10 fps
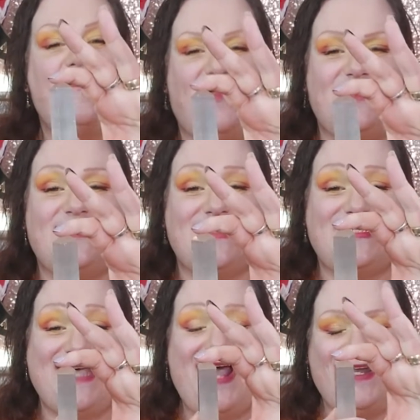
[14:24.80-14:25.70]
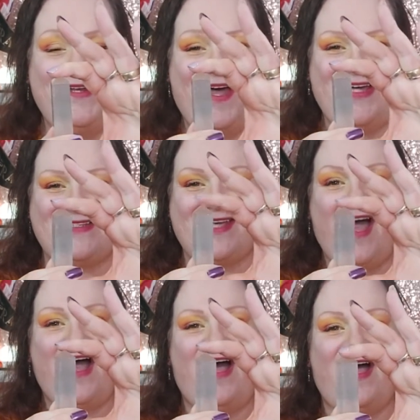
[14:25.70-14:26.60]
But this is a selenite
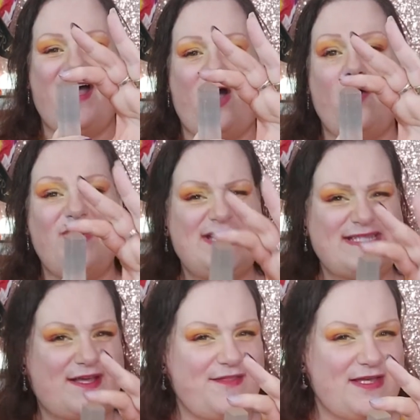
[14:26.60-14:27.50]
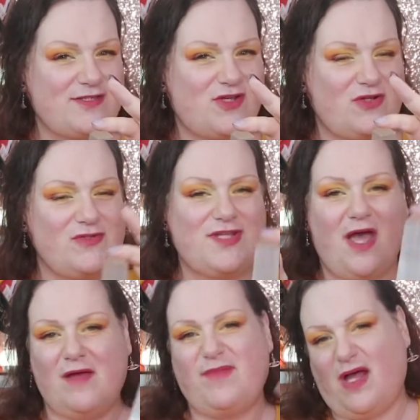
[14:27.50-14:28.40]
obelisk, I think it's called,
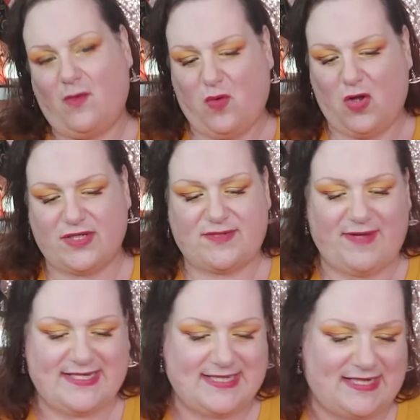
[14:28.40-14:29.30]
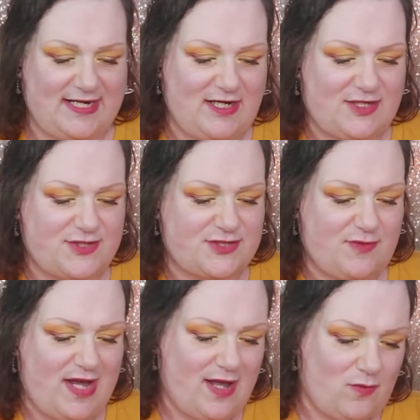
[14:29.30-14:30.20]
but a wand, basically, like a
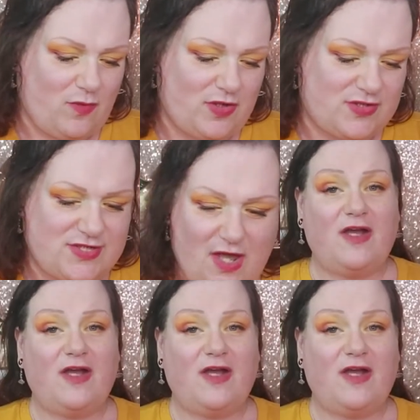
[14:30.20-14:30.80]
square wand.